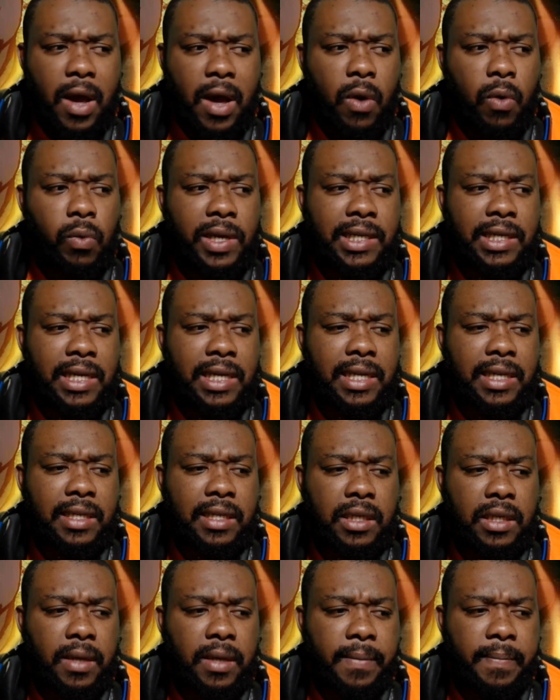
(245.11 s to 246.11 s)
which
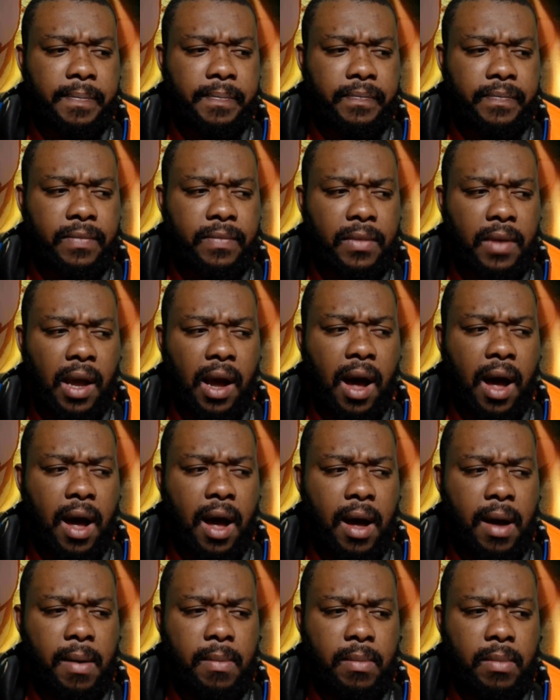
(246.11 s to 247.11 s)
was
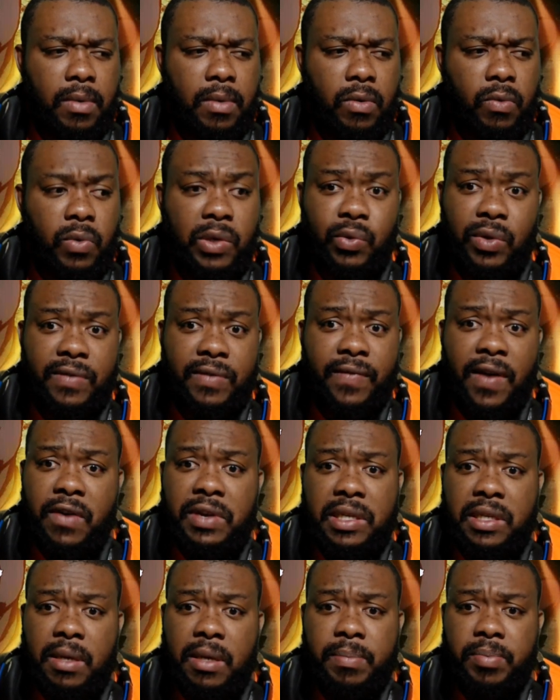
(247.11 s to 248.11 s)

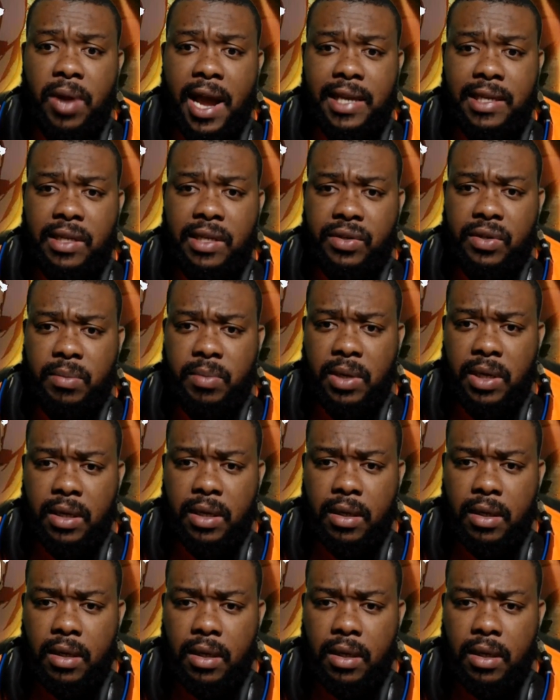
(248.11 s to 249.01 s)
very surprising to me.